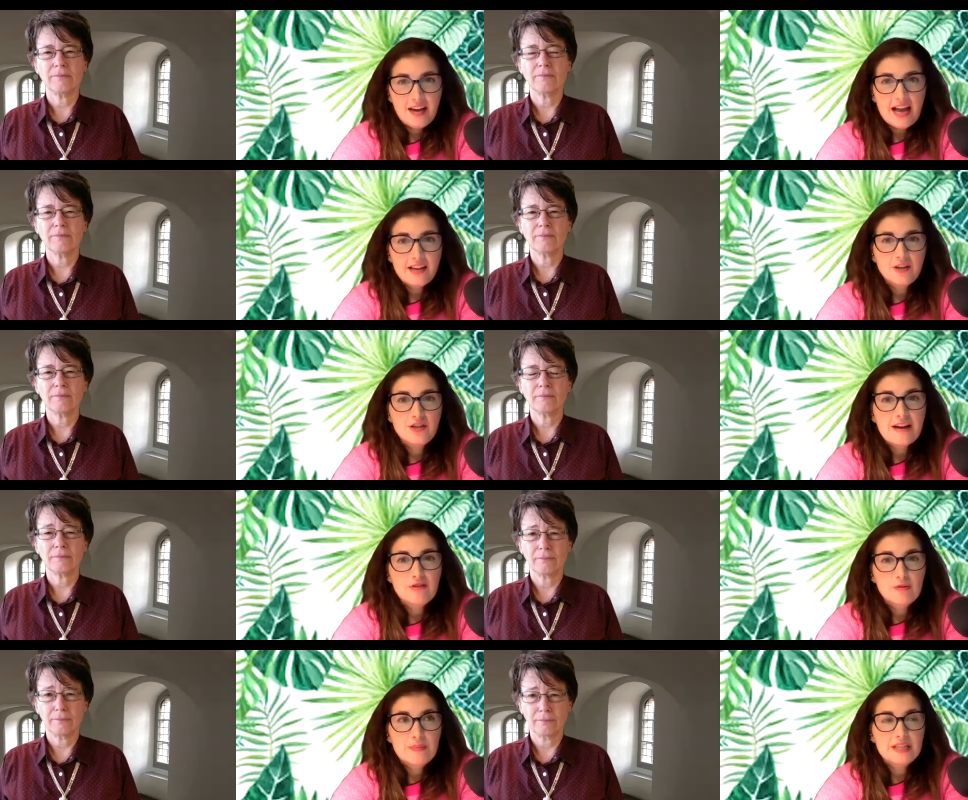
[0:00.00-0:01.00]
Speaker 1: I could
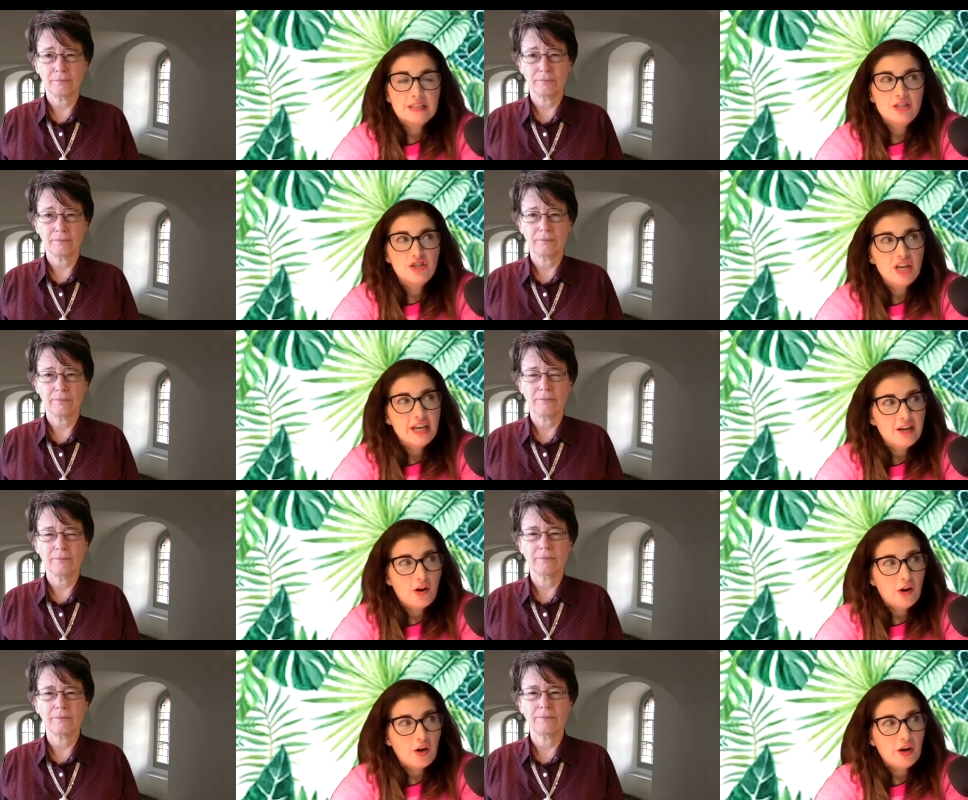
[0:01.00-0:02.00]
never be legit,
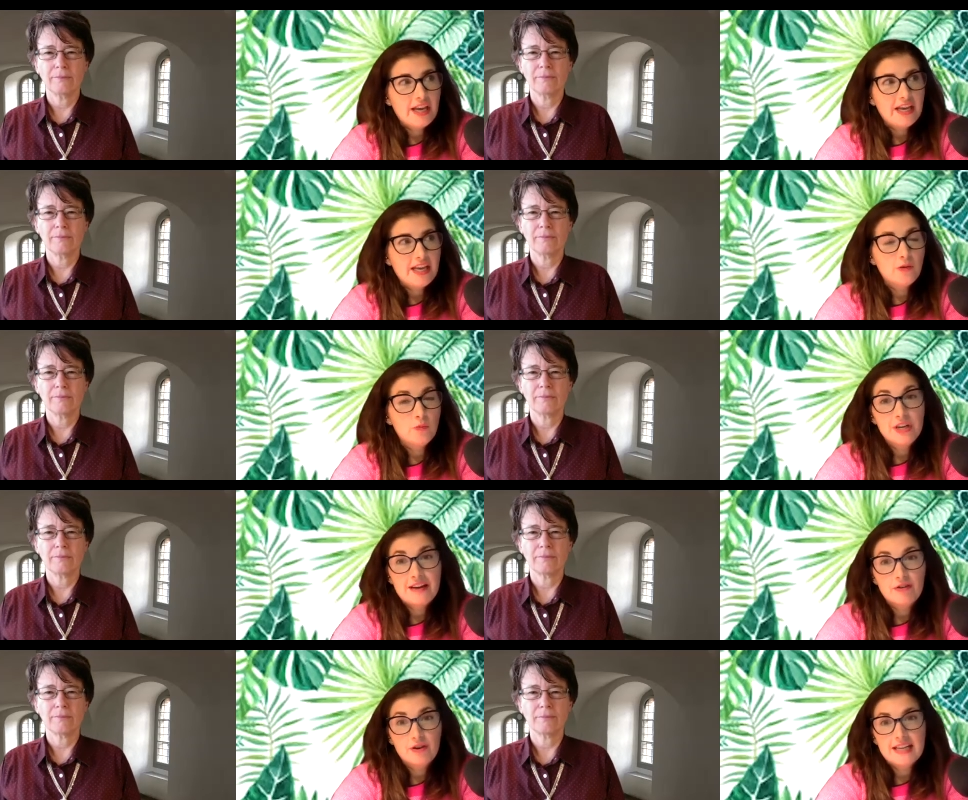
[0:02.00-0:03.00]
or it would
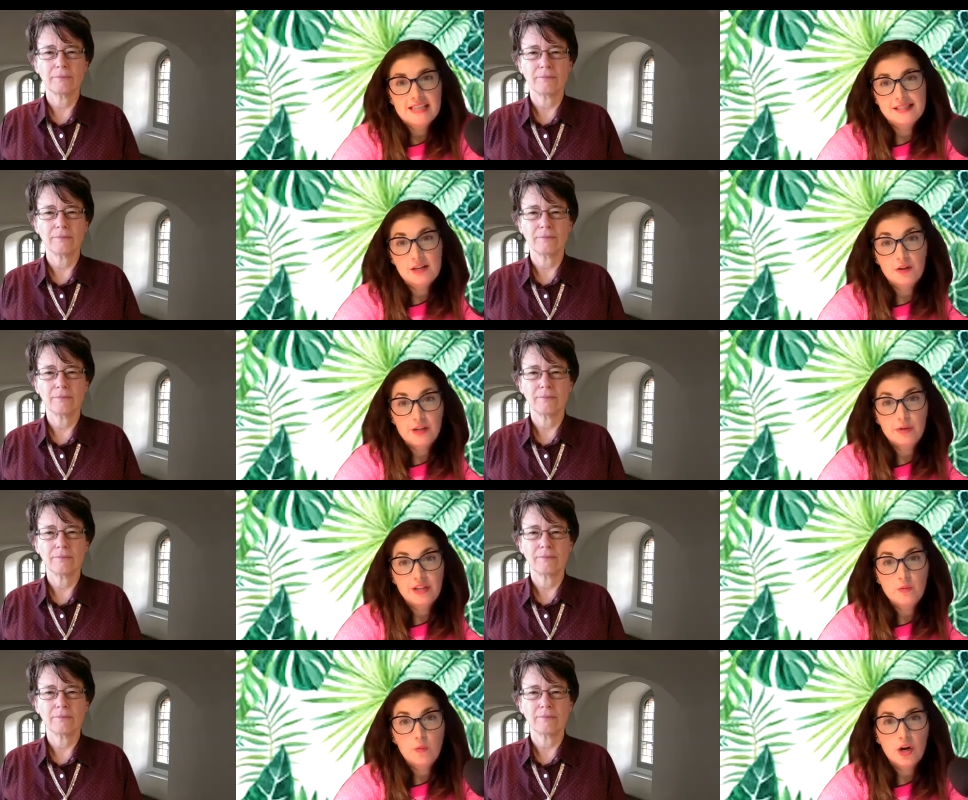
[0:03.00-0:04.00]
never necessarily
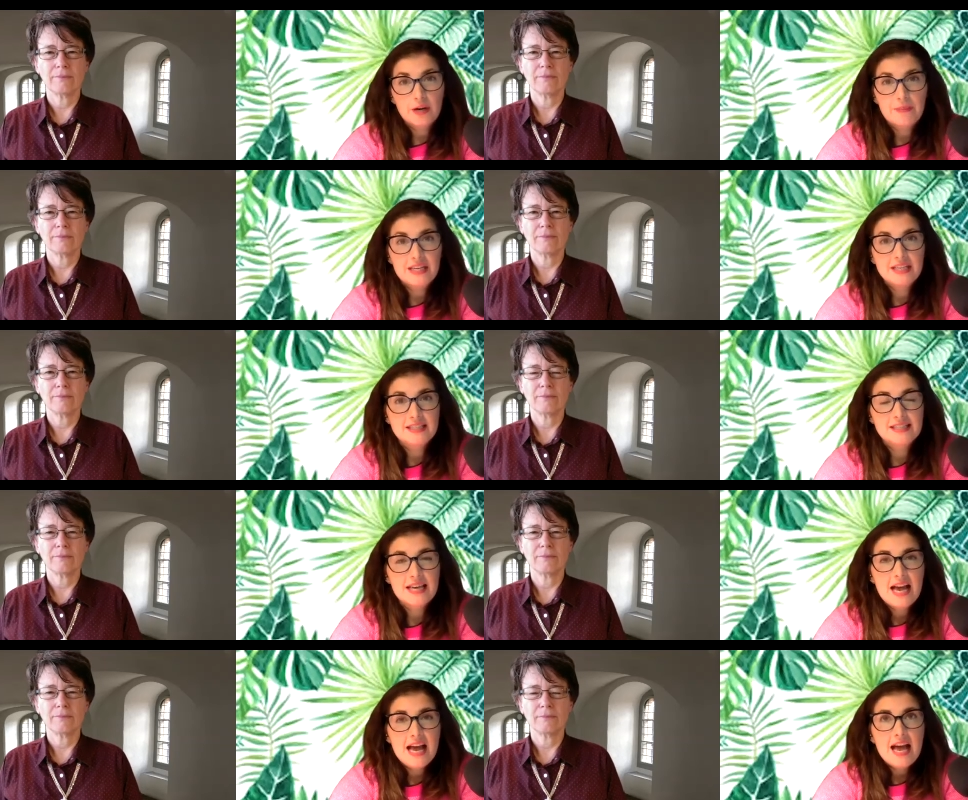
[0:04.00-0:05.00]
really work, because
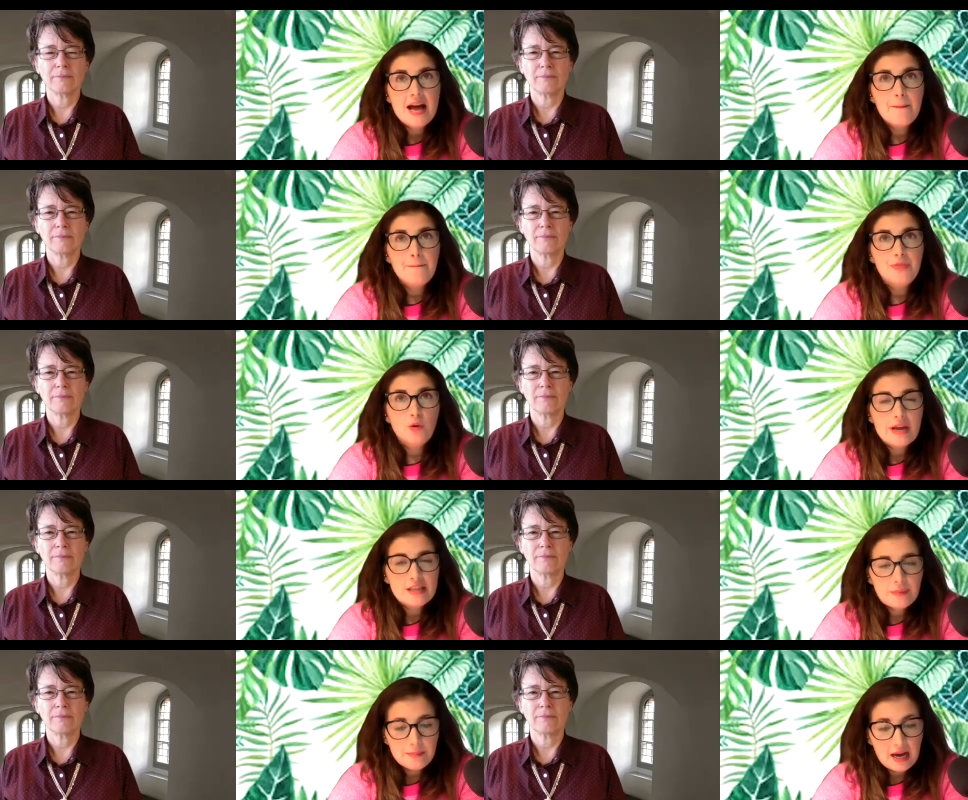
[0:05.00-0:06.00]
the way
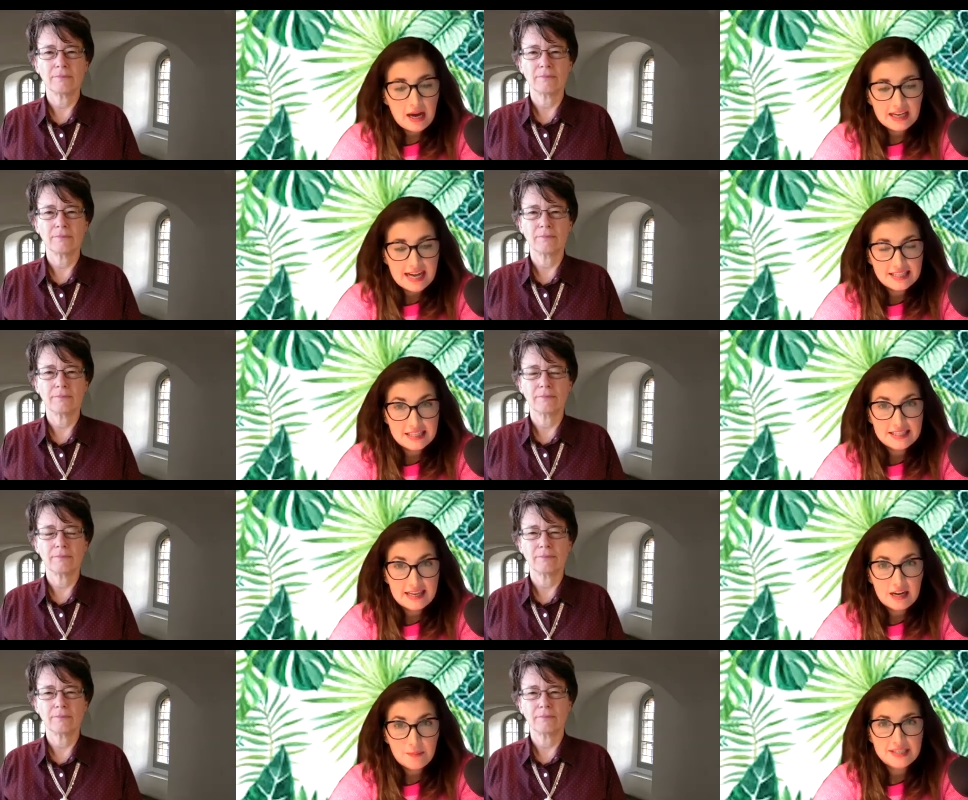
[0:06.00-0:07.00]
that my podcast is
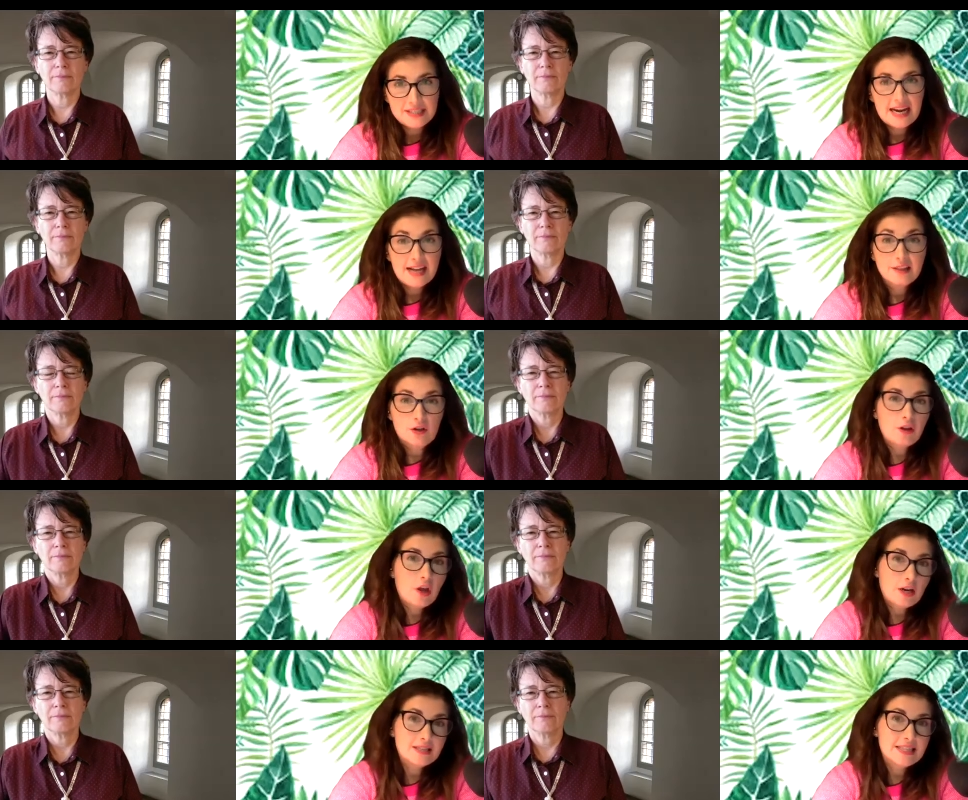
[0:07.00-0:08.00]
set up is that I learn
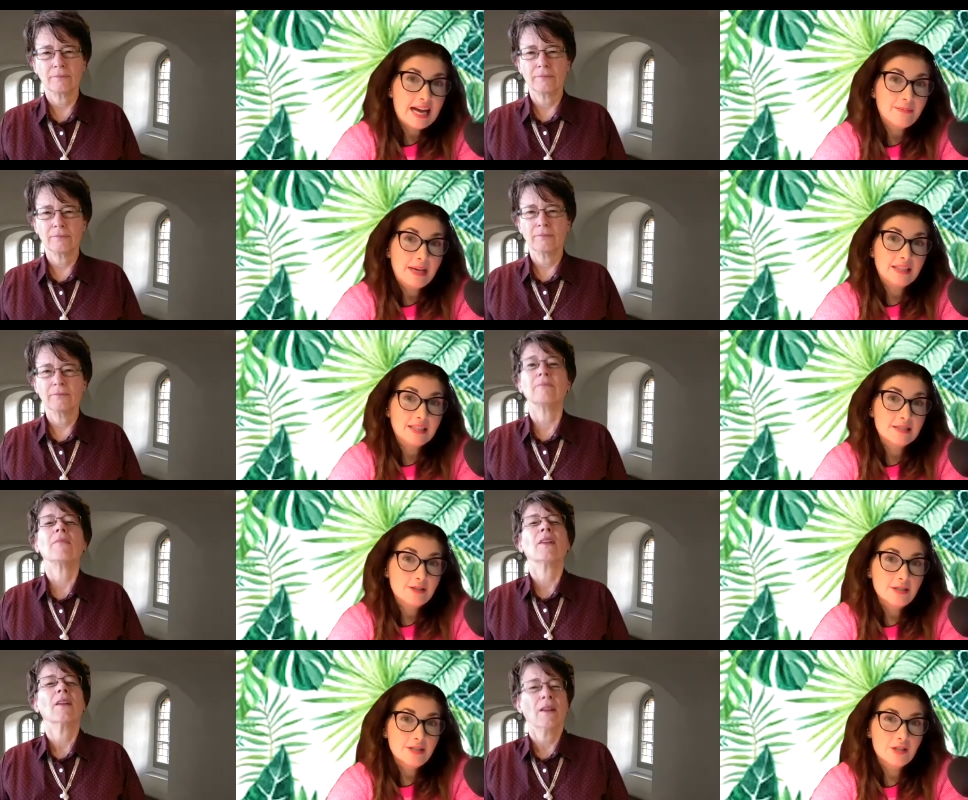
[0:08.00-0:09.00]
alongside my listener.